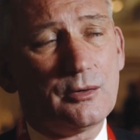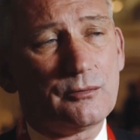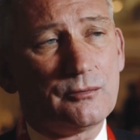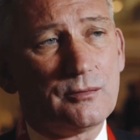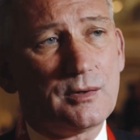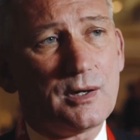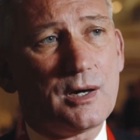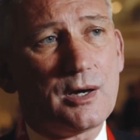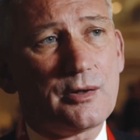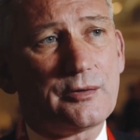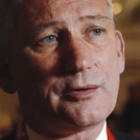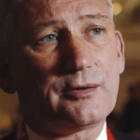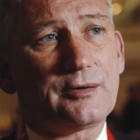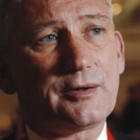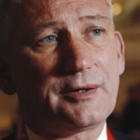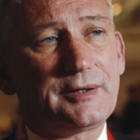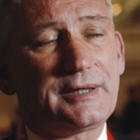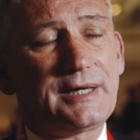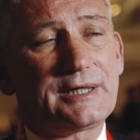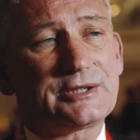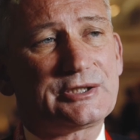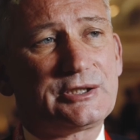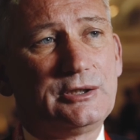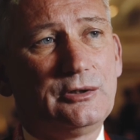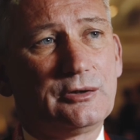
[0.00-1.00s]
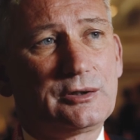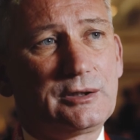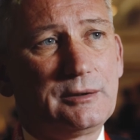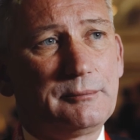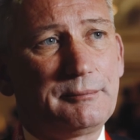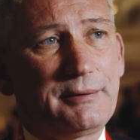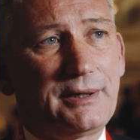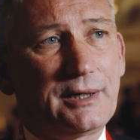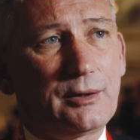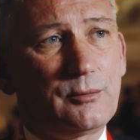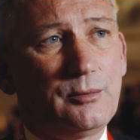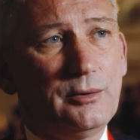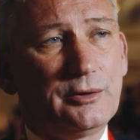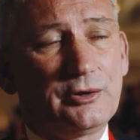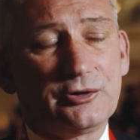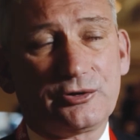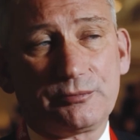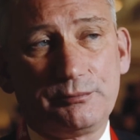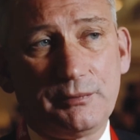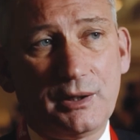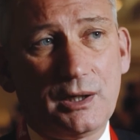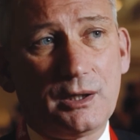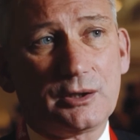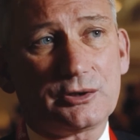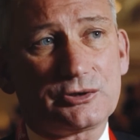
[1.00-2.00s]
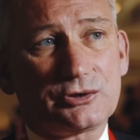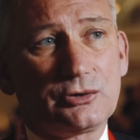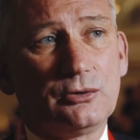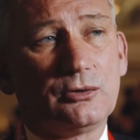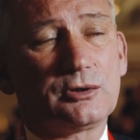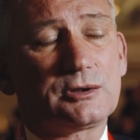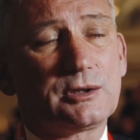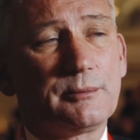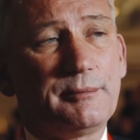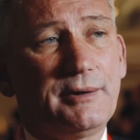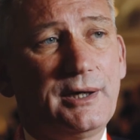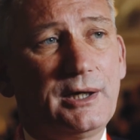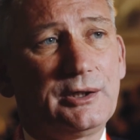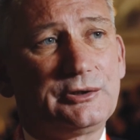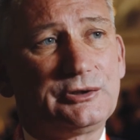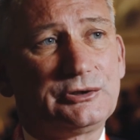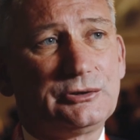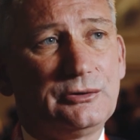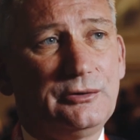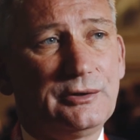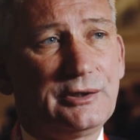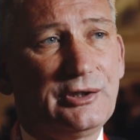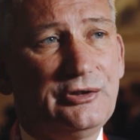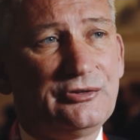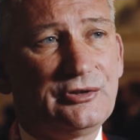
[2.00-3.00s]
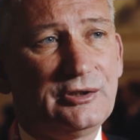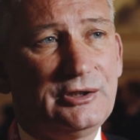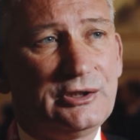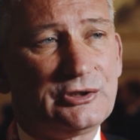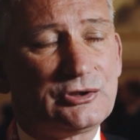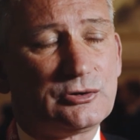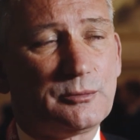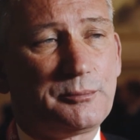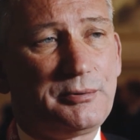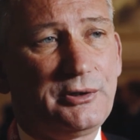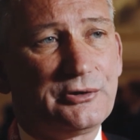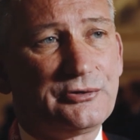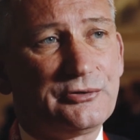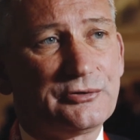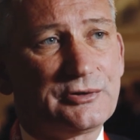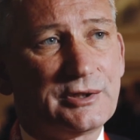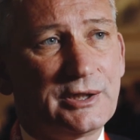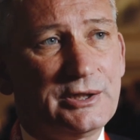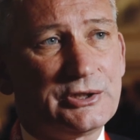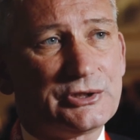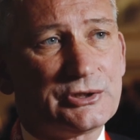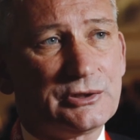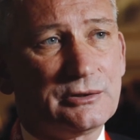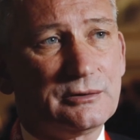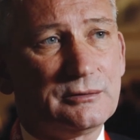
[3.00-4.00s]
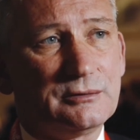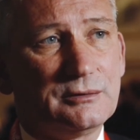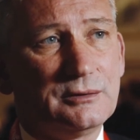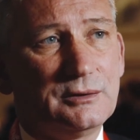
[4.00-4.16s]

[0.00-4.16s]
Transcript: rather than actually looking backward, as Mark talked about during his initial presentation.